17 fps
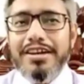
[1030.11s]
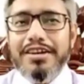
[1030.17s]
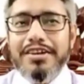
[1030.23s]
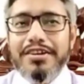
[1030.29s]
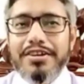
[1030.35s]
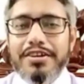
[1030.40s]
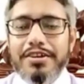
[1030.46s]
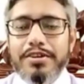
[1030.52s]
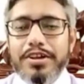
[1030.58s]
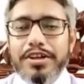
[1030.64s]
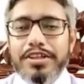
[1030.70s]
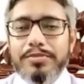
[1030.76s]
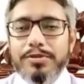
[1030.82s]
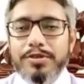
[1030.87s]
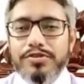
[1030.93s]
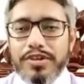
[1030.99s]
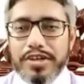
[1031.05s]
And
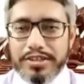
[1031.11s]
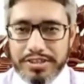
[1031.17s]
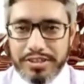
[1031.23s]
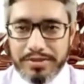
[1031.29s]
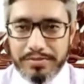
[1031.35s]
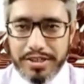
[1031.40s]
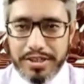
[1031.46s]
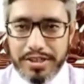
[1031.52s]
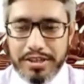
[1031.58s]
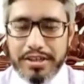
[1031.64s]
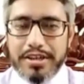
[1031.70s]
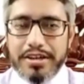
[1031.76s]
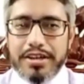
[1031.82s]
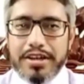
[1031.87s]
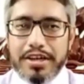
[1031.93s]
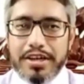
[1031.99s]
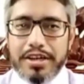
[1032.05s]
look at the profile summary.
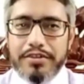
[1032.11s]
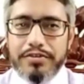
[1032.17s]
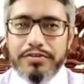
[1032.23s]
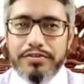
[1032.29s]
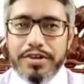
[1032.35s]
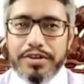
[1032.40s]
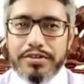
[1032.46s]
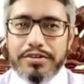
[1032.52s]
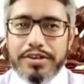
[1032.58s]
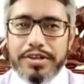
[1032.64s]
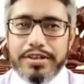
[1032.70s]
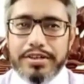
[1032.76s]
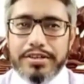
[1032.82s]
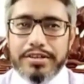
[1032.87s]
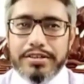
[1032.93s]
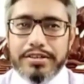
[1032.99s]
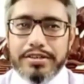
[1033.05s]
I found
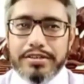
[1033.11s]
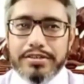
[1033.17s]
it,